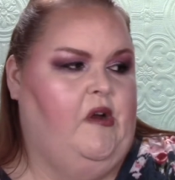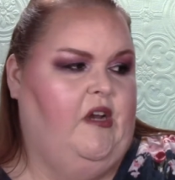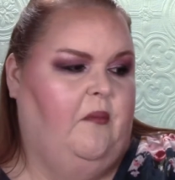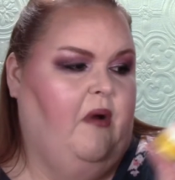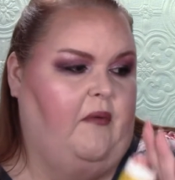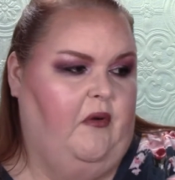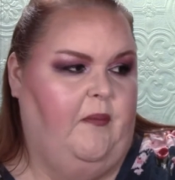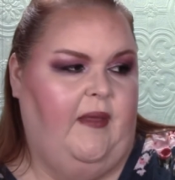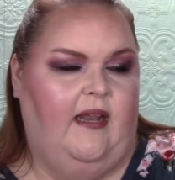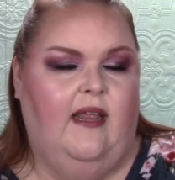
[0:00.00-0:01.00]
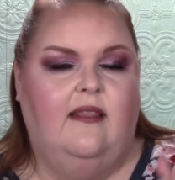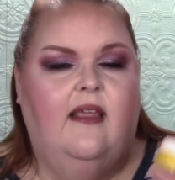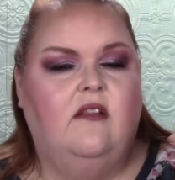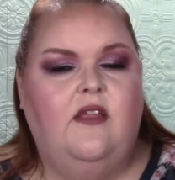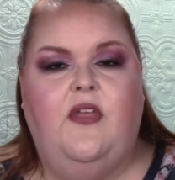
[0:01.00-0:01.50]
and I'll probably repeat it.
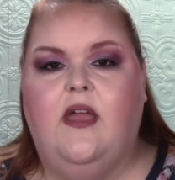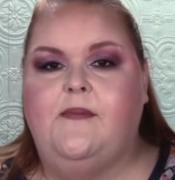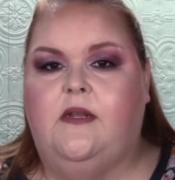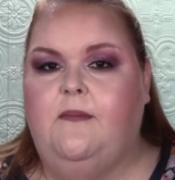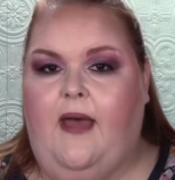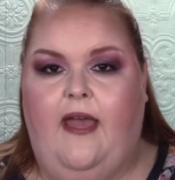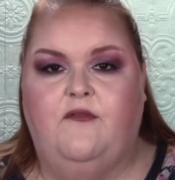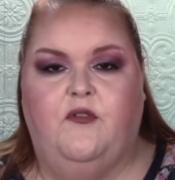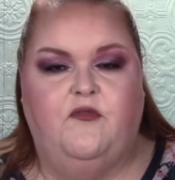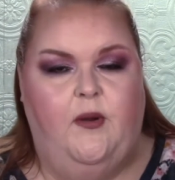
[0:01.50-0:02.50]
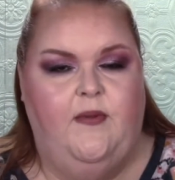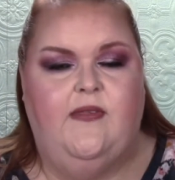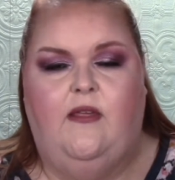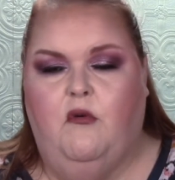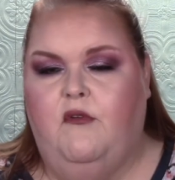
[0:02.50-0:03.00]
The only thing I'm going to buy from
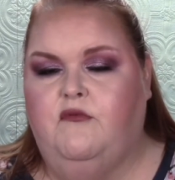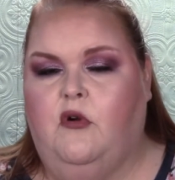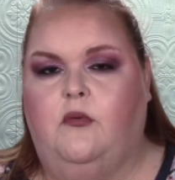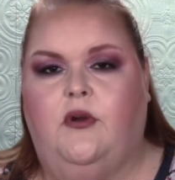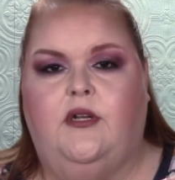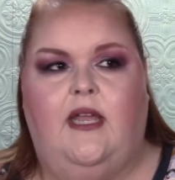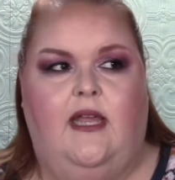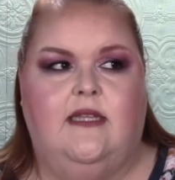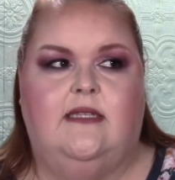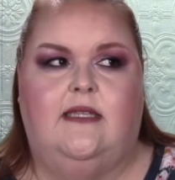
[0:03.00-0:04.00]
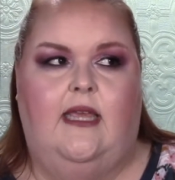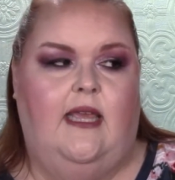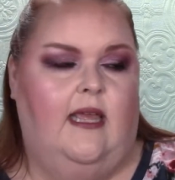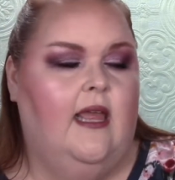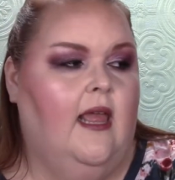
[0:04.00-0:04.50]
Farmacy going forward is
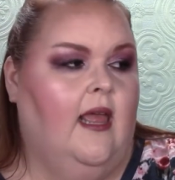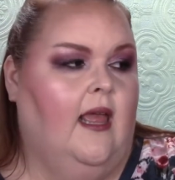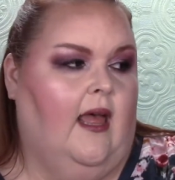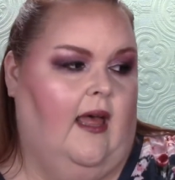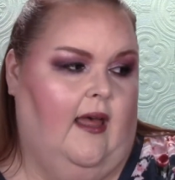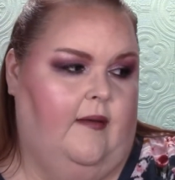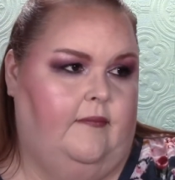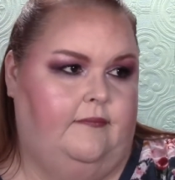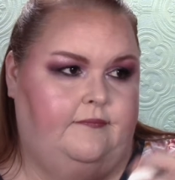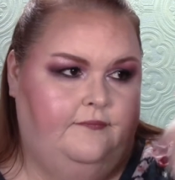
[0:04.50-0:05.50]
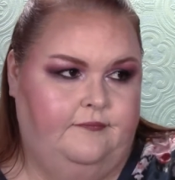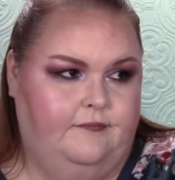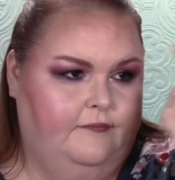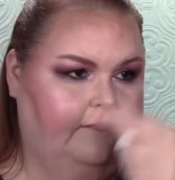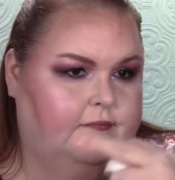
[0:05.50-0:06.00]
the um,
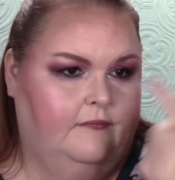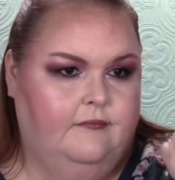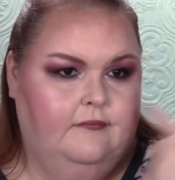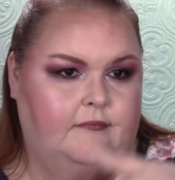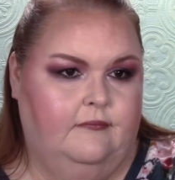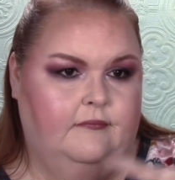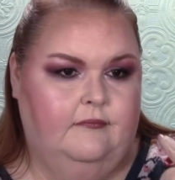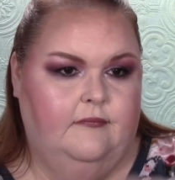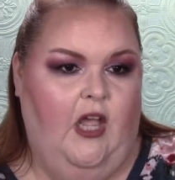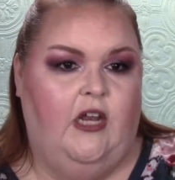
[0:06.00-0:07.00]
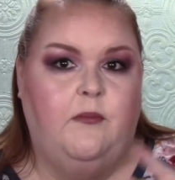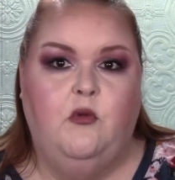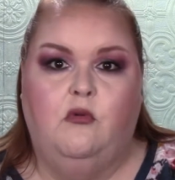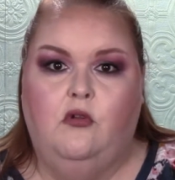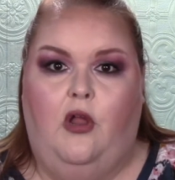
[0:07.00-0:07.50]

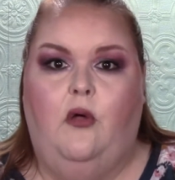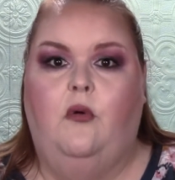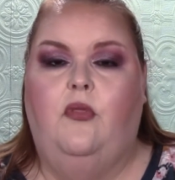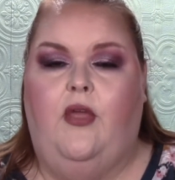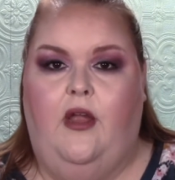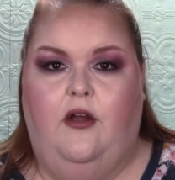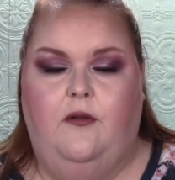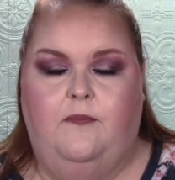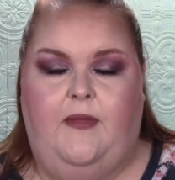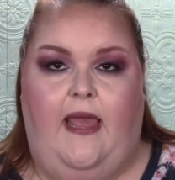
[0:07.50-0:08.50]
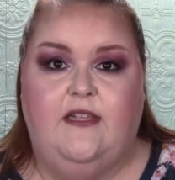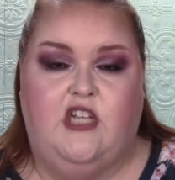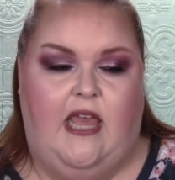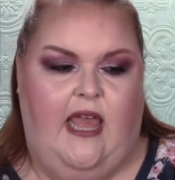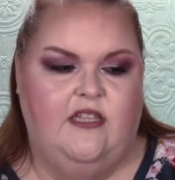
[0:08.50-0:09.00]
Honeymoon Glow, their
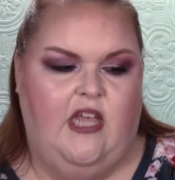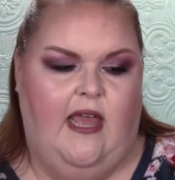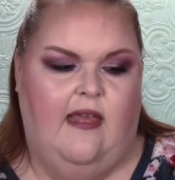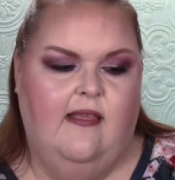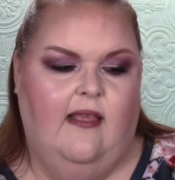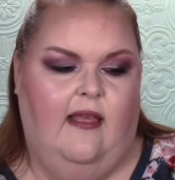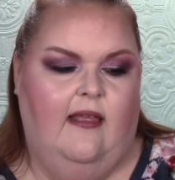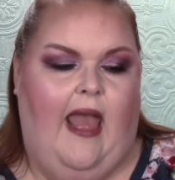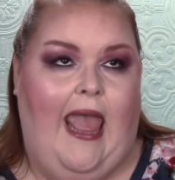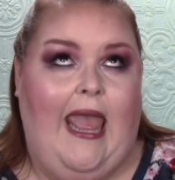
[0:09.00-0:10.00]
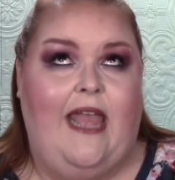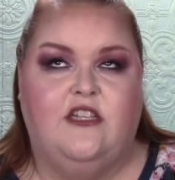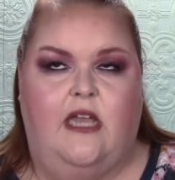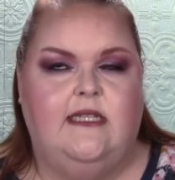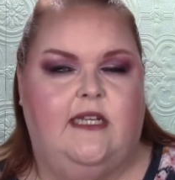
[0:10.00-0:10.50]
BHA HA,
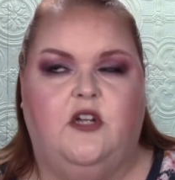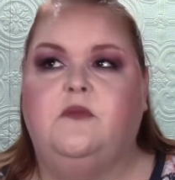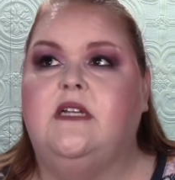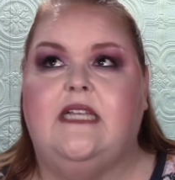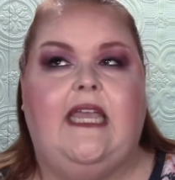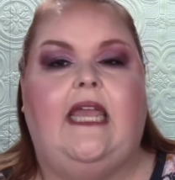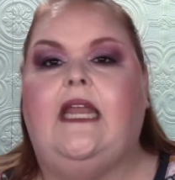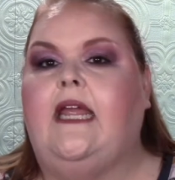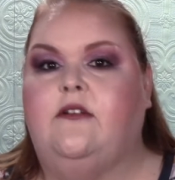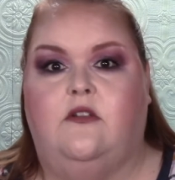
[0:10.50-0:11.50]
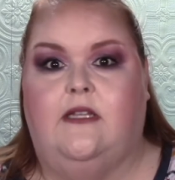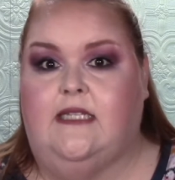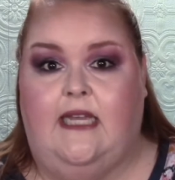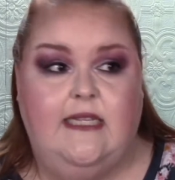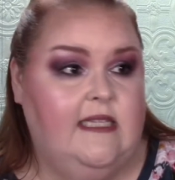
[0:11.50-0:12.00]
AHA serum because I can't handle the
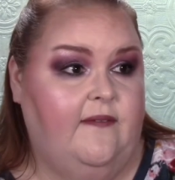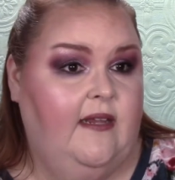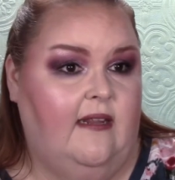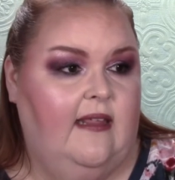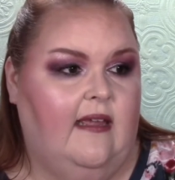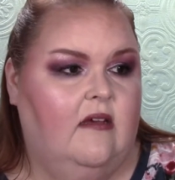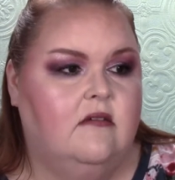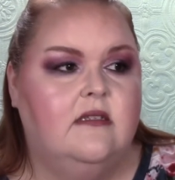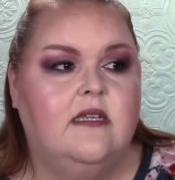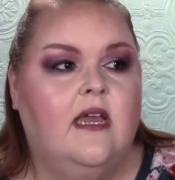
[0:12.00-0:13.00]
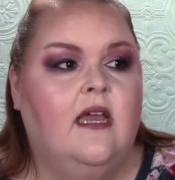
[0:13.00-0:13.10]
scent of anything else.